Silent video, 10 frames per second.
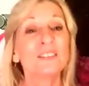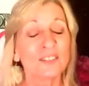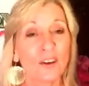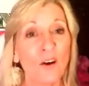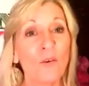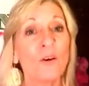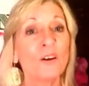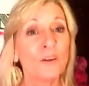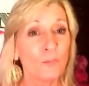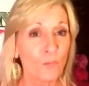So
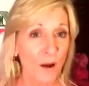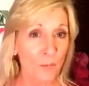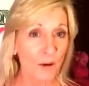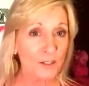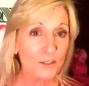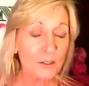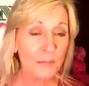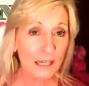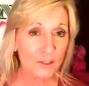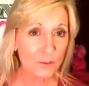I want you to
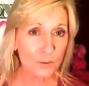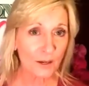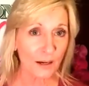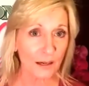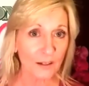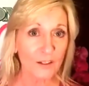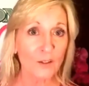make sure